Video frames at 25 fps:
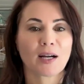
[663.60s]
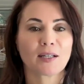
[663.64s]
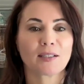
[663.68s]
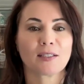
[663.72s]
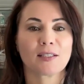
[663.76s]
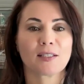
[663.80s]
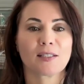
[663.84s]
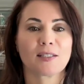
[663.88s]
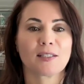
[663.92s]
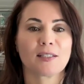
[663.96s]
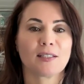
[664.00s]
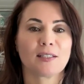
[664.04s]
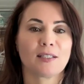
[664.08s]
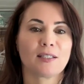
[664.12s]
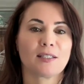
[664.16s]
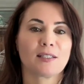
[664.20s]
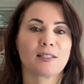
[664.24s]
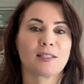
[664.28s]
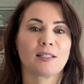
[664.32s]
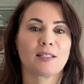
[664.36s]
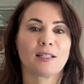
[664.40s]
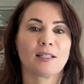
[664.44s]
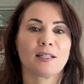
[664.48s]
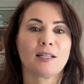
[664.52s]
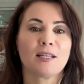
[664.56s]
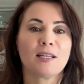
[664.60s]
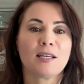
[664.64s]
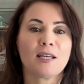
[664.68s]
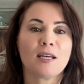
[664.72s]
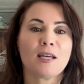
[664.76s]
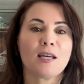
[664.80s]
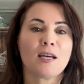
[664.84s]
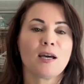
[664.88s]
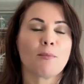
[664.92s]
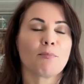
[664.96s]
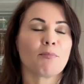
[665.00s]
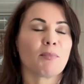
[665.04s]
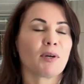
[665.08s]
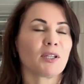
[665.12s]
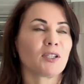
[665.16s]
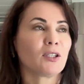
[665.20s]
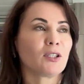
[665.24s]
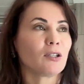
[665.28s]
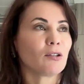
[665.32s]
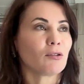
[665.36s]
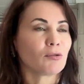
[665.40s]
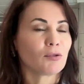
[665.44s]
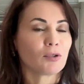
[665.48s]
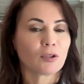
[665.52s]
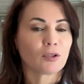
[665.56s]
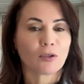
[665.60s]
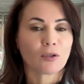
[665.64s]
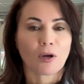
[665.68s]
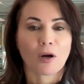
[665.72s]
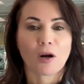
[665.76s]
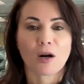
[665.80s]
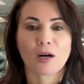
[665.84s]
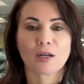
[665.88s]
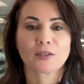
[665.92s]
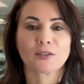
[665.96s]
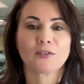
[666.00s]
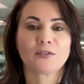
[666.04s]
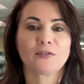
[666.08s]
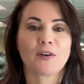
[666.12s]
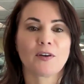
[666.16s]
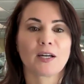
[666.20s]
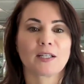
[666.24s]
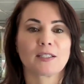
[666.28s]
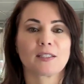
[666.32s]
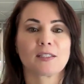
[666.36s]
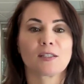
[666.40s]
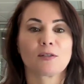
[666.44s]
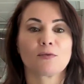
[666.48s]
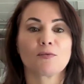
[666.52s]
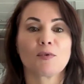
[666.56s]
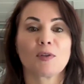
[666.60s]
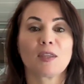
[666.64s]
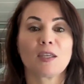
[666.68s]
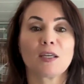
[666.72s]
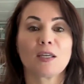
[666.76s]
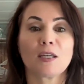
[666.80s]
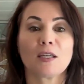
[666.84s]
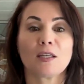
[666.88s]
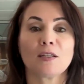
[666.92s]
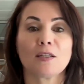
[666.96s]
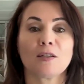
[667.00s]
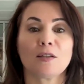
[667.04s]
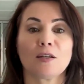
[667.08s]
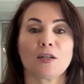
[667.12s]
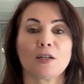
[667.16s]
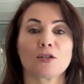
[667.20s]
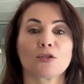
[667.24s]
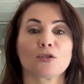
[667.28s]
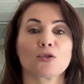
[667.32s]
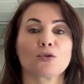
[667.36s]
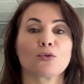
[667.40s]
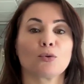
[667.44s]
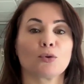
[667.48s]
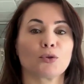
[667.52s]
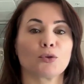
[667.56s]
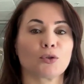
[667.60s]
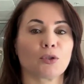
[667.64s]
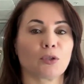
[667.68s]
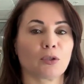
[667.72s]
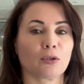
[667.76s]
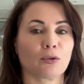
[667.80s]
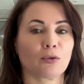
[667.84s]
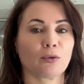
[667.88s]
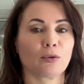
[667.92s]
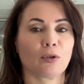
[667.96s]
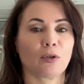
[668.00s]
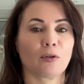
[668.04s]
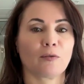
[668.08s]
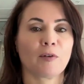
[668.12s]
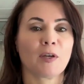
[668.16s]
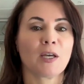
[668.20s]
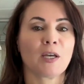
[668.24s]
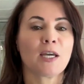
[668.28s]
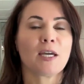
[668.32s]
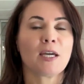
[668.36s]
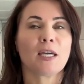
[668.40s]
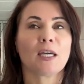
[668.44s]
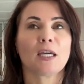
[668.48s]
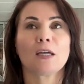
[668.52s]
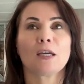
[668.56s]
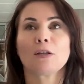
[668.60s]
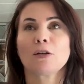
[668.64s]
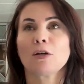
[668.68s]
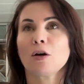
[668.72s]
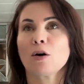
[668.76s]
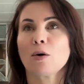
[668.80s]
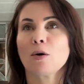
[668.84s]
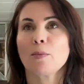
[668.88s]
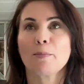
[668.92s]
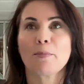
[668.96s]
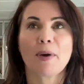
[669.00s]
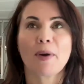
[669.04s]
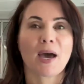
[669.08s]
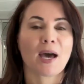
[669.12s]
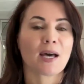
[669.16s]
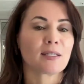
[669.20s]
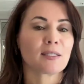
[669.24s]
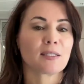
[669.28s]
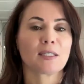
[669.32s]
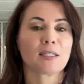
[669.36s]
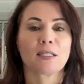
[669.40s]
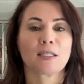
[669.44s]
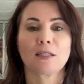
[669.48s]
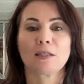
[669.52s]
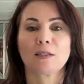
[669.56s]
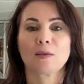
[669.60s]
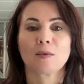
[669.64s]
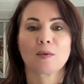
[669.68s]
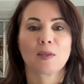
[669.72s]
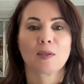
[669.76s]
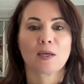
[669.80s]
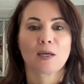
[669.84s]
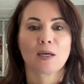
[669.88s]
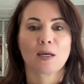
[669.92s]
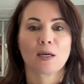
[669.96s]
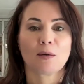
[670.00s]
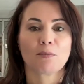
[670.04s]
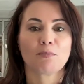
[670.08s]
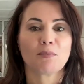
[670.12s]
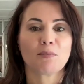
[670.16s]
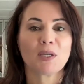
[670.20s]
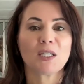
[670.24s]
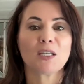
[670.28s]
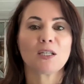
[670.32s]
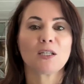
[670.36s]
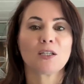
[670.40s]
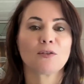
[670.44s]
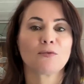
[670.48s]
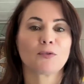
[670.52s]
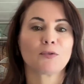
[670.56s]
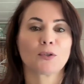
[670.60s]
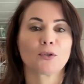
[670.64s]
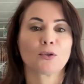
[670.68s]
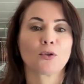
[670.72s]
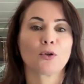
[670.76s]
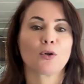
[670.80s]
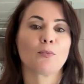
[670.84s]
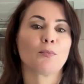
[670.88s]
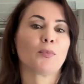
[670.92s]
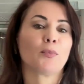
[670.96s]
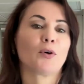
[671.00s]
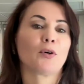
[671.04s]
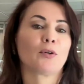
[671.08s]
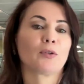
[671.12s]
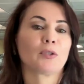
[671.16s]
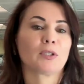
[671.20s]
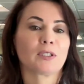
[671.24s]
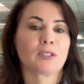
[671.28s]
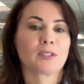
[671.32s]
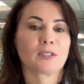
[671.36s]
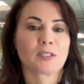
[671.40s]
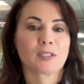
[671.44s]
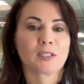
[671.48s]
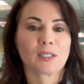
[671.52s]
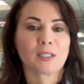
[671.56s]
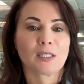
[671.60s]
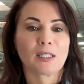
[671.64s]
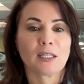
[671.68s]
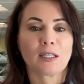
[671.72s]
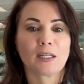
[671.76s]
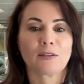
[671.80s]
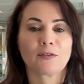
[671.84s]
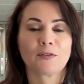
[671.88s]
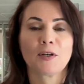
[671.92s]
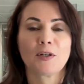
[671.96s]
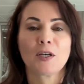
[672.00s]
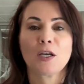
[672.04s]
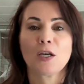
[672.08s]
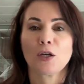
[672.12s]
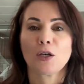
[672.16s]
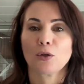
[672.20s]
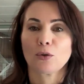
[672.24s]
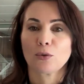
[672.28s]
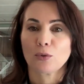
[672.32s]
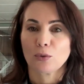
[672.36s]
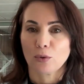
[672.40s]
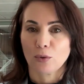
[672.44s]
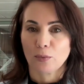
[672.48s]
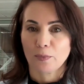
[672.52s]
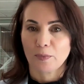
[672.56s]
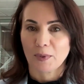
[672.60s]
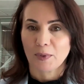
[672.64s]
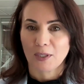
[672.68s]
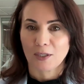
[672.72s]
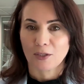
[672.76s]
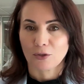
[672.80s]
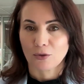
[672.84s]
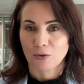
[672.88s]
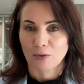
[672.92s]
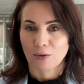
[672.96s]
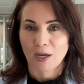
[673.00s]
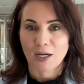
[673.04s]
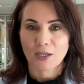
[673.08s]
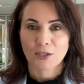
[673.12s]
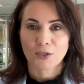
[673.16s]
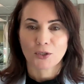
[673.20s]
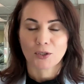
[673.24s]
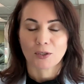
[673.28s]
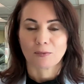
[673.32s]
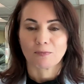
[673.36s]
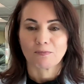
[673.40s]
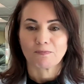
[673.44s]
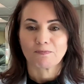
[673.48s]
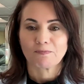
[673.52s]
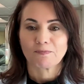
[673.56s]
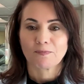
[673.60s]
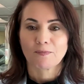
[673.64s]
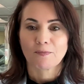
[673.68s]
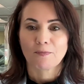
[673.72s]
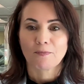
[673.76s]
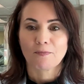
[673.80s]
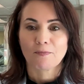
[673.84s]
practices and material artifacts within a social group, encompassing the meaningful components of group interaction.